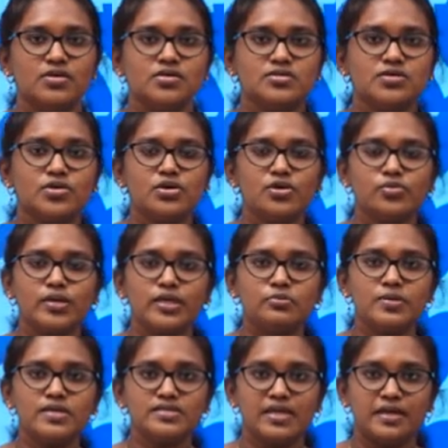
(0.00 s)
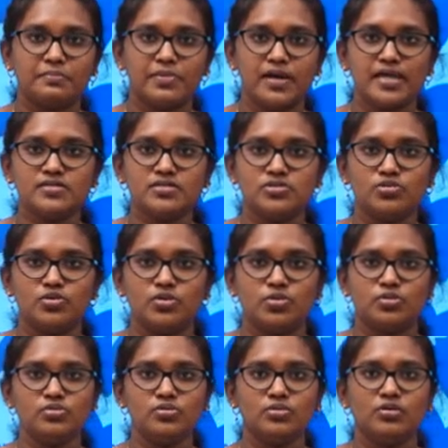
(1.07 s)
So, you would be surprised to
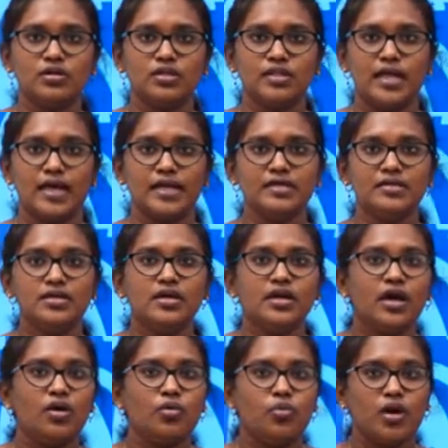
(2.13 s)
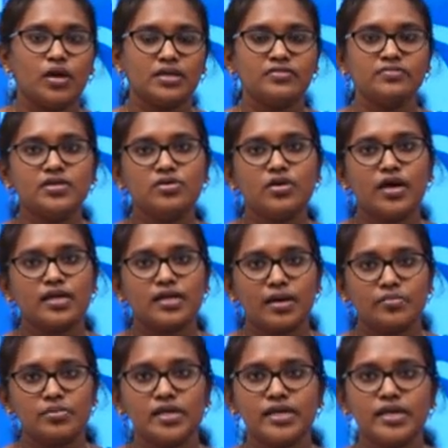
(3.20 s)
know that whatever you are
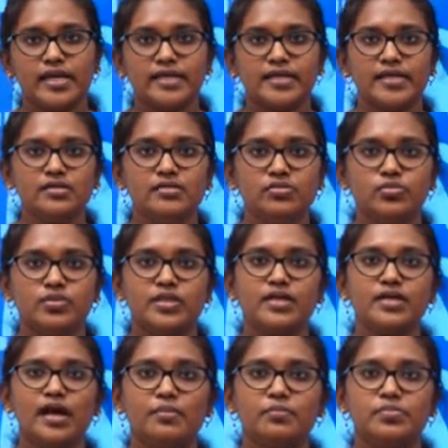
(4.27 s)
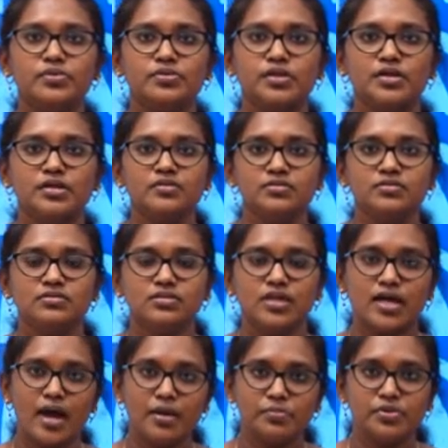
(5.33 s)
communicating with the computer
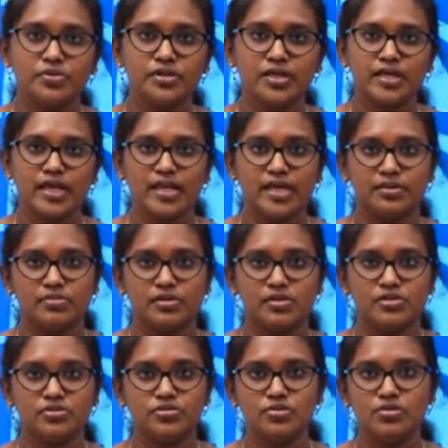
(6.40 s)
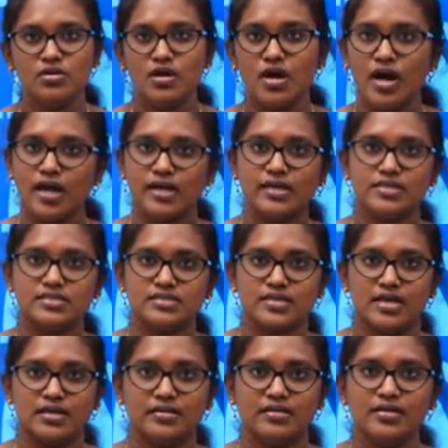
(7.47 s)
can able to
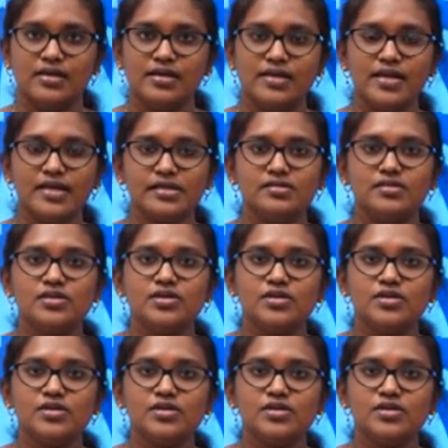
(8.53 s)
understand, right?